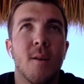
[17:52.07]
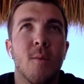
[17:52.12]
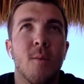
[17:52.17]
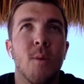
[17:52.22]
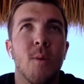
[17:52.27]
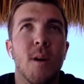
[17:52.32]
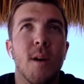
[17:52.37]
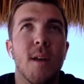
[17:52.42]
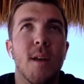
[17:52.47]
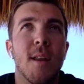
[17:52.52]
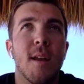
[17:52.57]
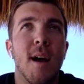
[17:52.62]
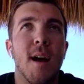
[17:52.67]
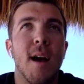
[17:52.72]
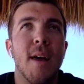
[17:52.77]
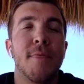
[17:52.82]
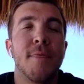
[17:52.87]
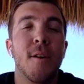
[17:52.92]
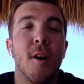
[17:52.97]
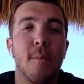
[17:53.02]
when
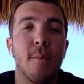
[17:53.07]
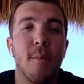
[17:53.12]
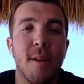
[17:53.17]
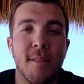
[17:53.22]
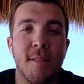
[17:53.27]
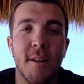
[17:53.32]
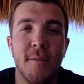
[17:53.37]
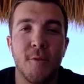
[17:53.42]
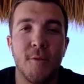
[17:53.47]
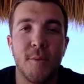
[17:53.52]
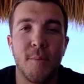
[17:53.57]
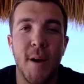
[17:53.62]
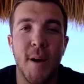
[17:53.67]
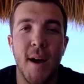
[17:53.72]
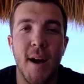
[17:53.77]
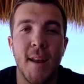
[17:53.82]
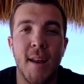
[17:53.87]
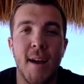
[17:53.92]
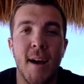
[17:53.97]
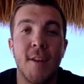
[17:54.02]
I thought my stuff was
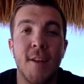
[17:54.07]
bad,